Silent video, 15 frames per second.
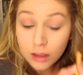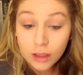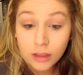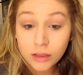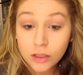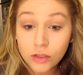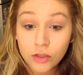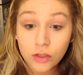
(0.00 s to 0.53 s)

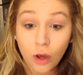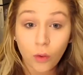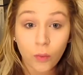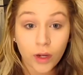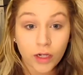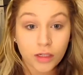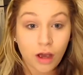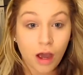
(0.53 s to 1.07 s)
This is so
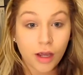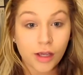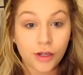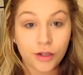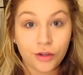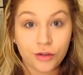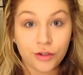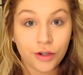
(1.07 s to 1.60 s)
weird talking
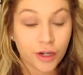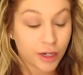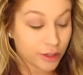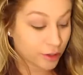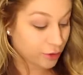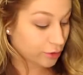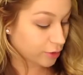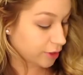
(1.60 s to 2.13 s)
to you during a
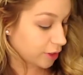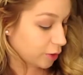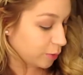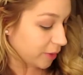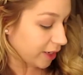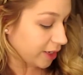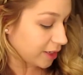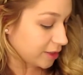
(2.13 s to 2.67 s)
tutorial.
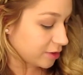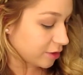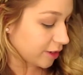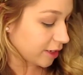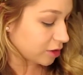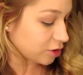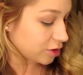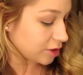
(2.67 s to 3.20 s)
My kids are
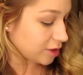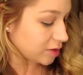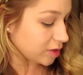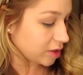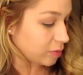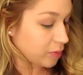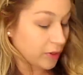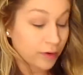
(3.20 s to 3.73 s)
actually
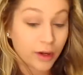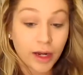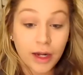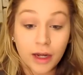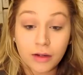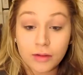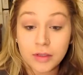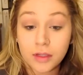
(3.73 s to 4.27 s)
sleeping right
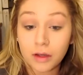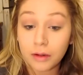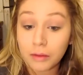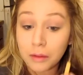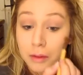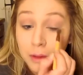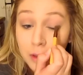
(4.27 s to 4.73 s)
now, so